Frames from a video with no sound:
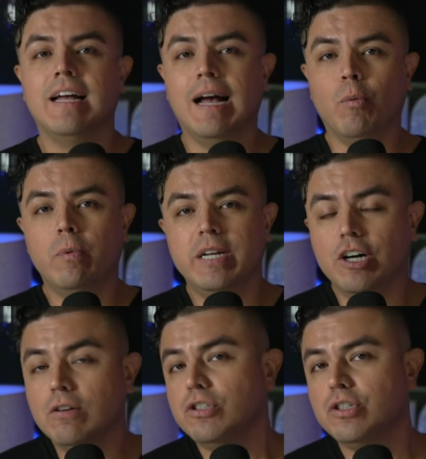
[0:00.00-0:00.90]
We
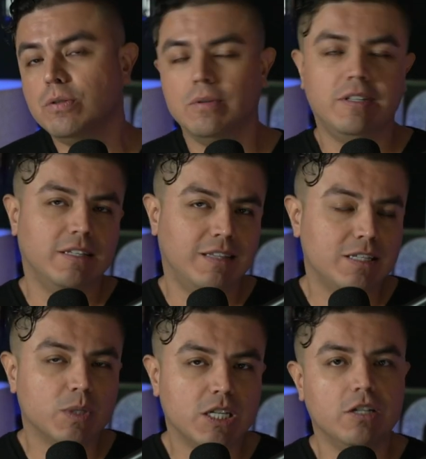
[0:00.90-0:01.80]
don't do,
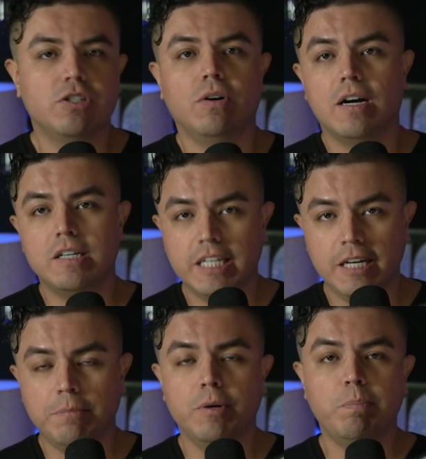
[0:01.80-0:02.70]
this was also our
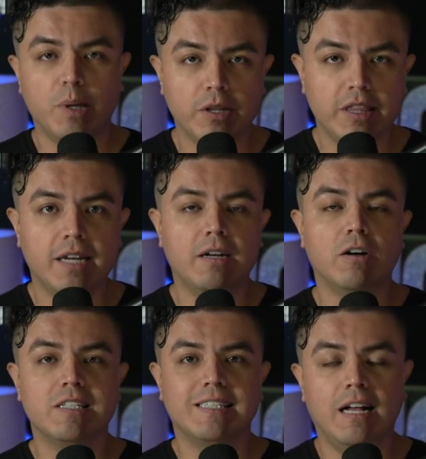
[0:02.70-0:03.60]
team. We built it
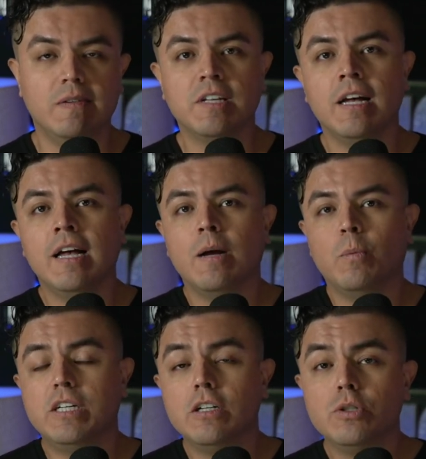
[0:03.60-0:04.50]
ourselves.
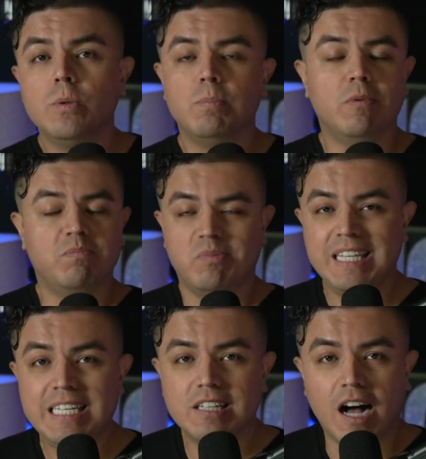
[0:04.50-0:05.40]
We don't do
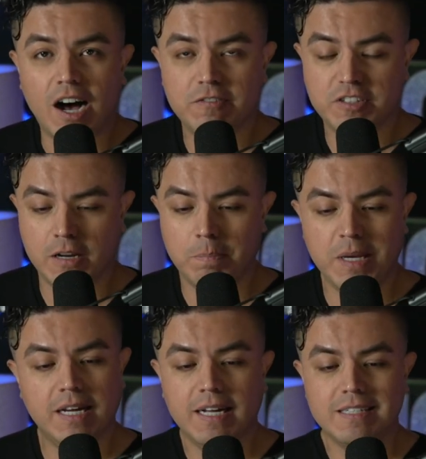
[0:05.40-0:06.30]
these often
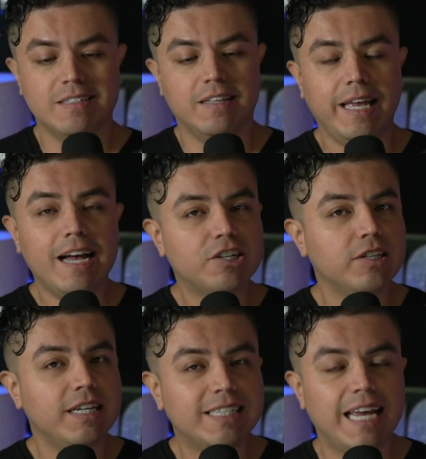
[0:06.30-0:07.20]
because they
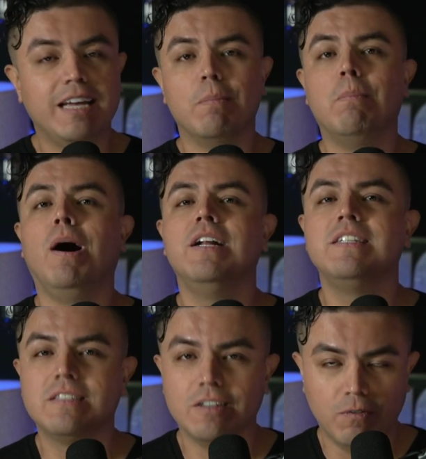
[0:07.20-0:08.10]
actually take
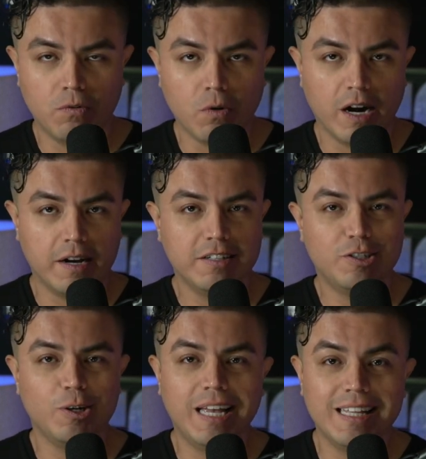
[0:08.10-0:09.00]
months of work
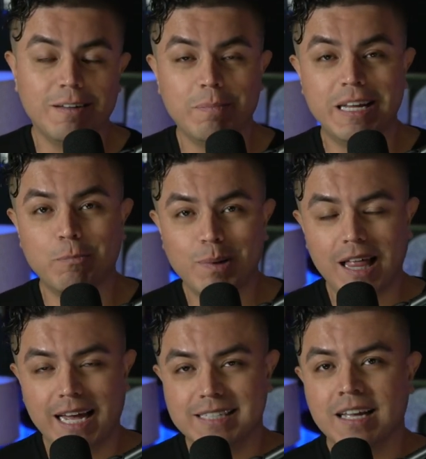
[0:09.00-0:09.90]
to get them in
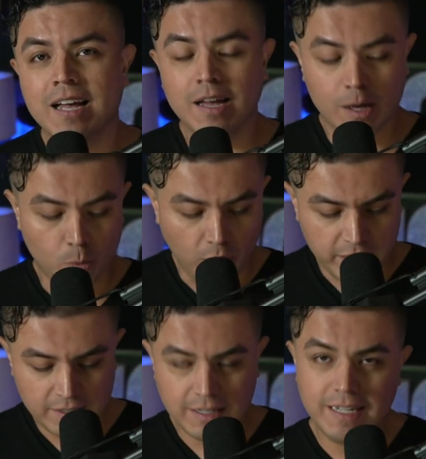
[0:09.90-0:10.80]
place.
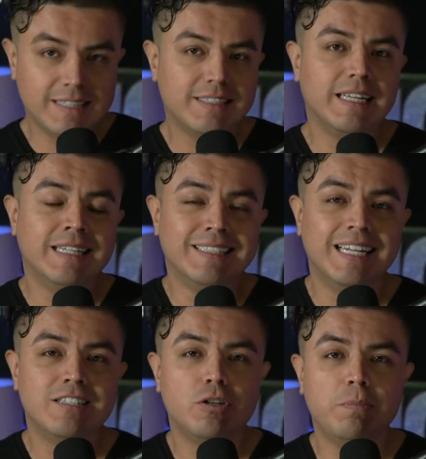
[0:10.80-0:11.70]
One, it
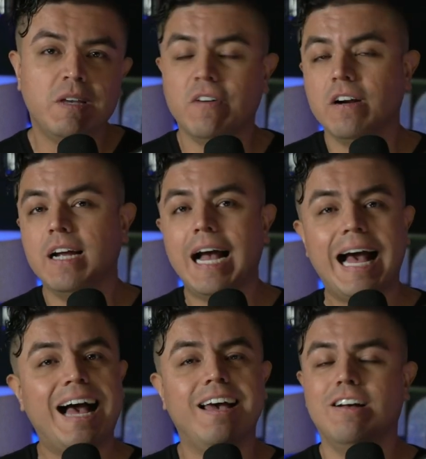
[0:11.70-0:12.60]
tends to be very
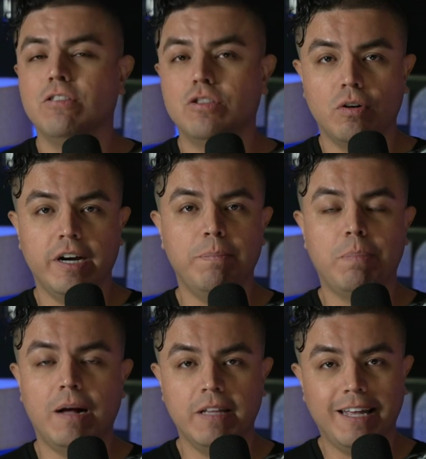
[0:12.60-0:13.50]
high authority
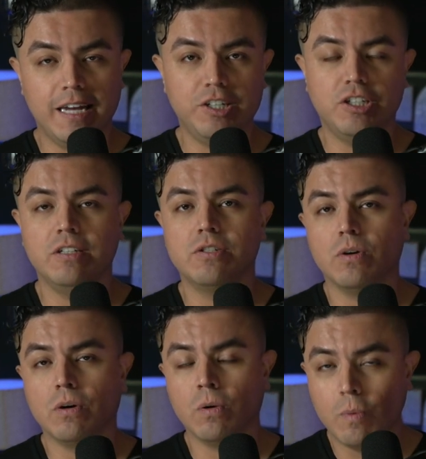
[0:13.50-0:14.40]
publications
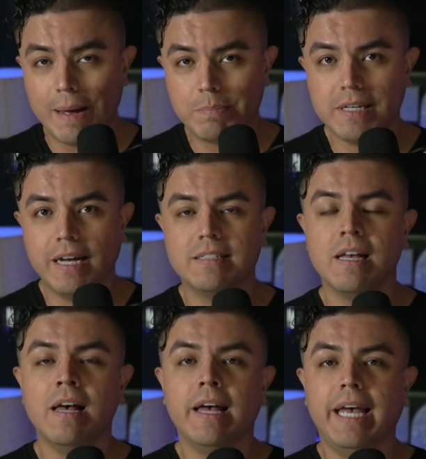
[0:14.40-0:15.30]
or websites
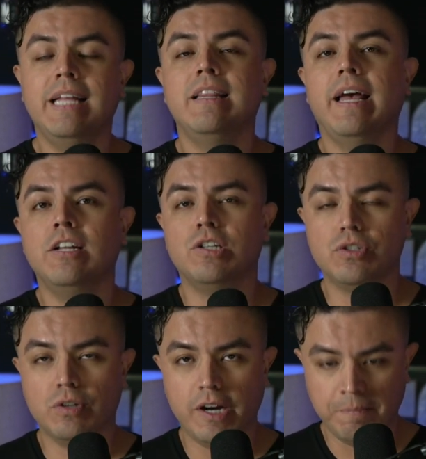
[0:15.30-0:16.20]
in the
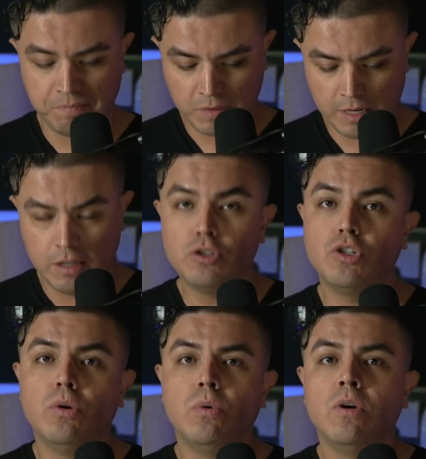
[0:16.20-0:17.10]
industry.
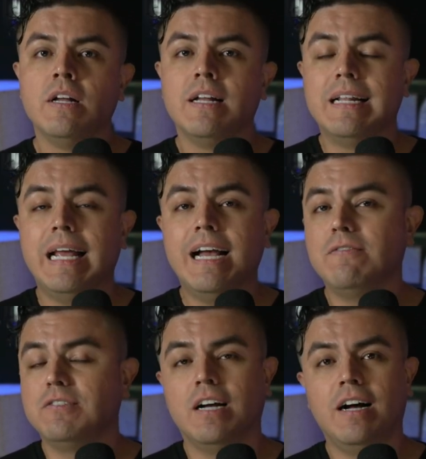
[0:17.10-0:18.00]
Two, they
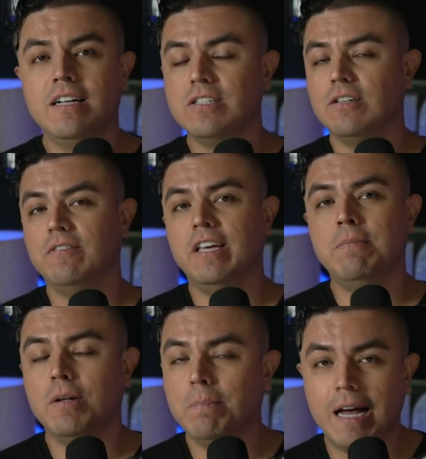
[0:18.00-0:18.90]
have tons of
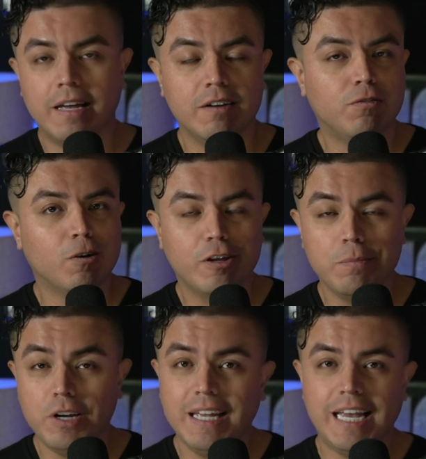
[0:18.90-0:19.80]
email back and forth
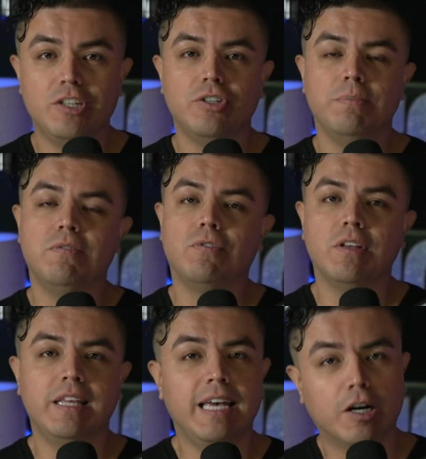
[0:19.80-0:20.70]
communication
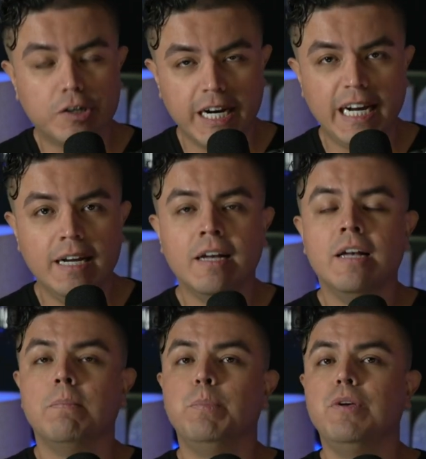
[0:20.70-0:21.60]
before they agree,
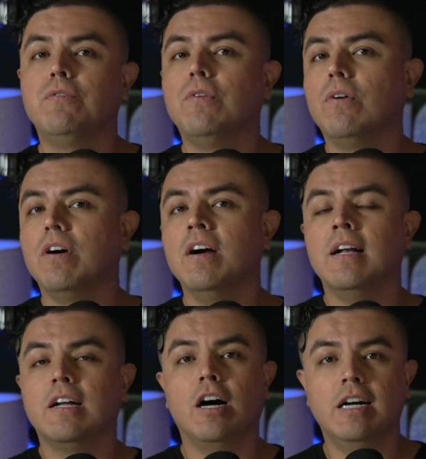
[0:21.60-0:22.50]
before
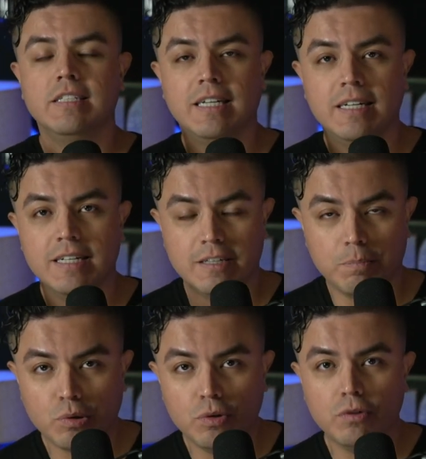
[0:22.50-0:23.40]
content is
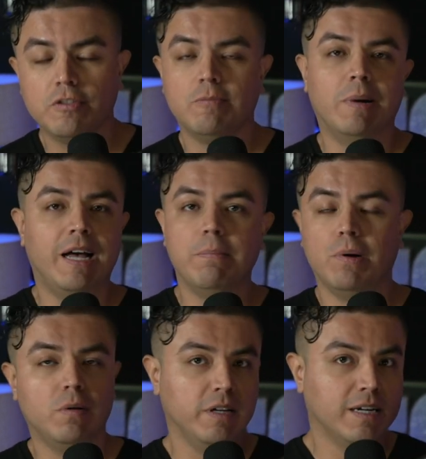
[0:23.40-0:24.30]
approved by
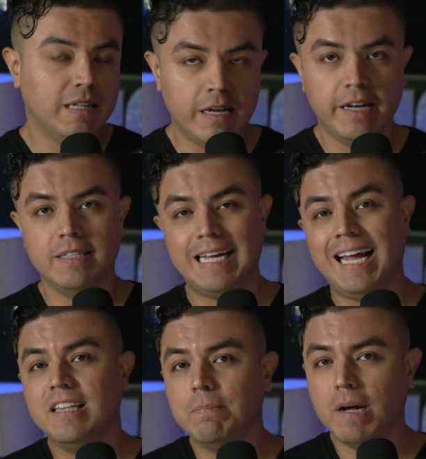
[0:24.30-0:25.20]
both the client
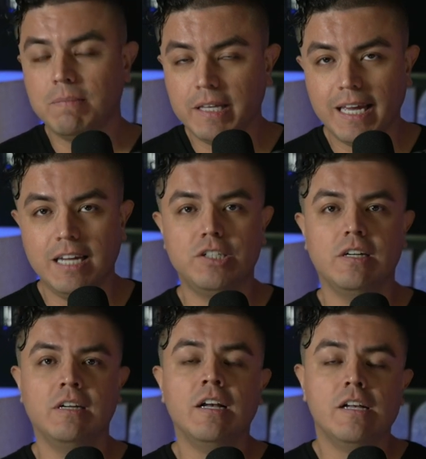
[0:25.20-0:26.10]
and the
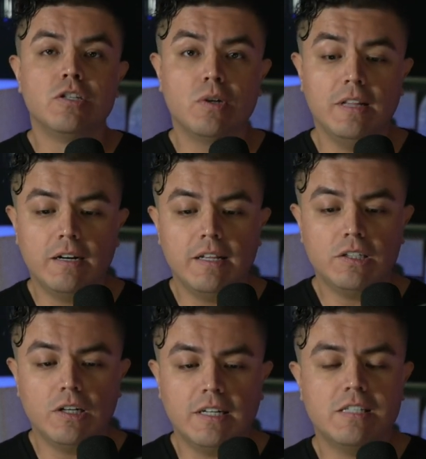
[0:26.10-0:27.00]
publication. So it literally
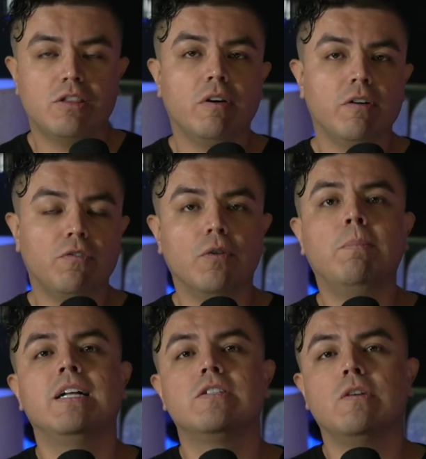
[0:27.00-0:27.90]
took us 3 to 4
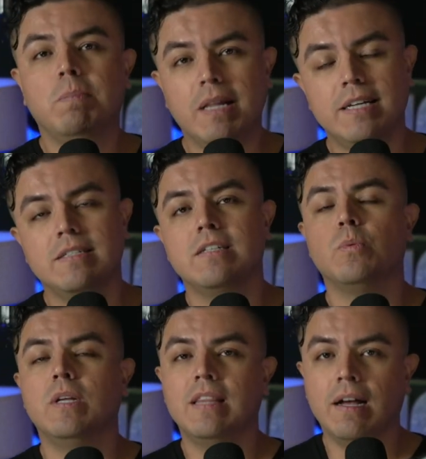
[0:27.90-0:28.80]
months to place this
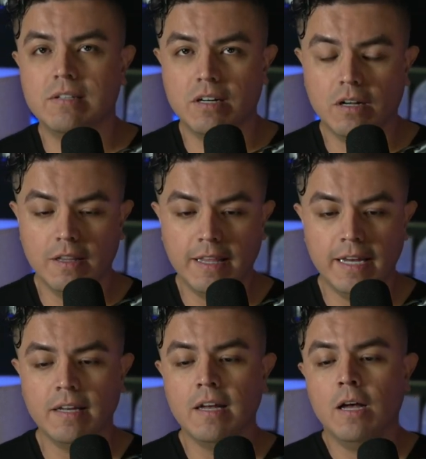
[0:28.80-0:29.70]
$1,000
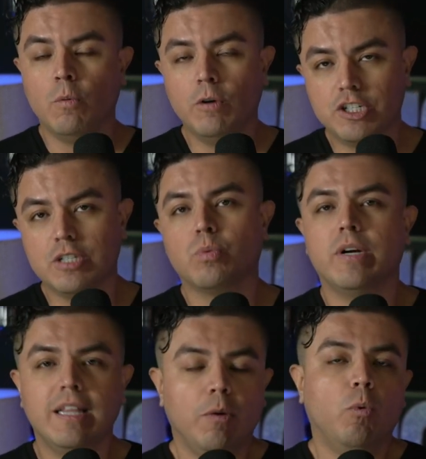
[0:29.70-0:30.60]
link, which is
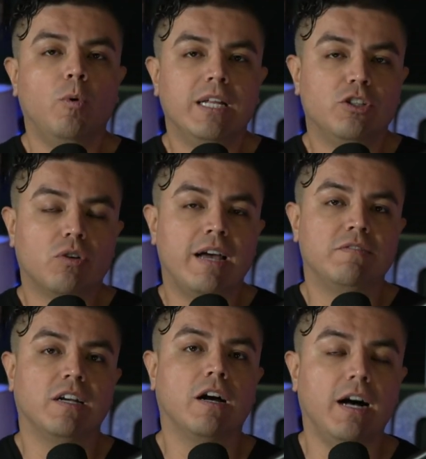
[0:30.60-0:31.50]
really what
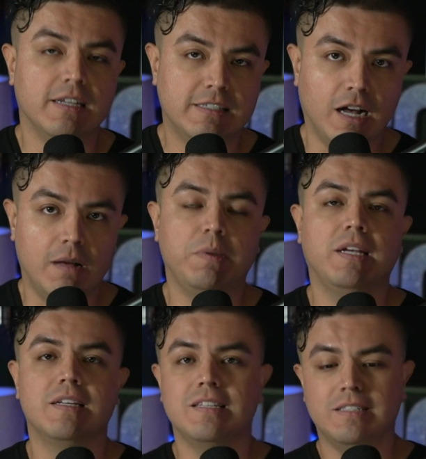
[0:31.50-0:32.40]
drives the cost up
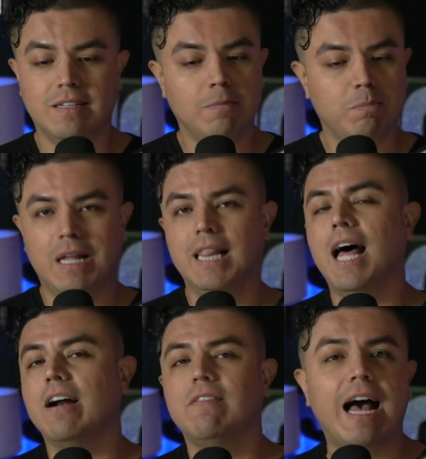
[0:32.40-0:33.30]
because it's a
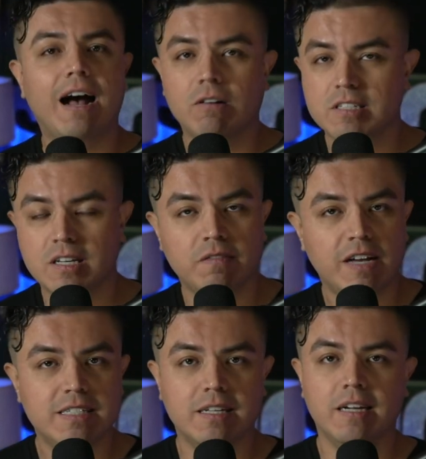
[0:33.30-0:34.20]
lot of hours
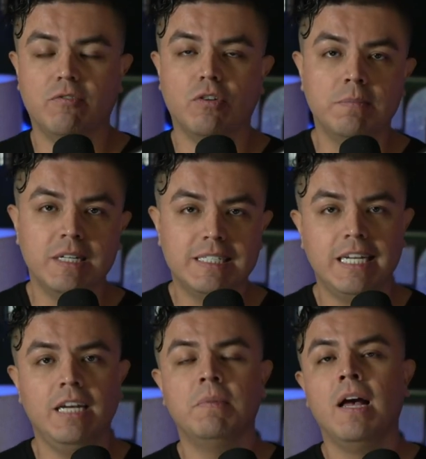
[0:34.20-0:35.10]
invested from the
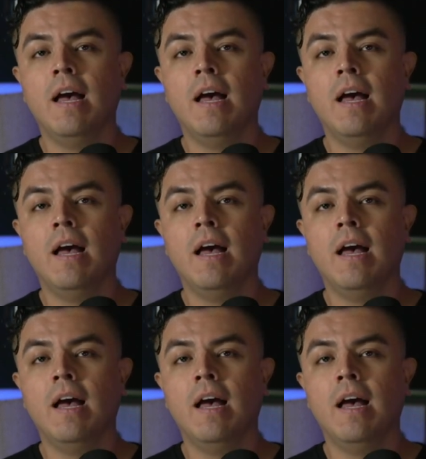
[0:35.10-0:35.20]
team,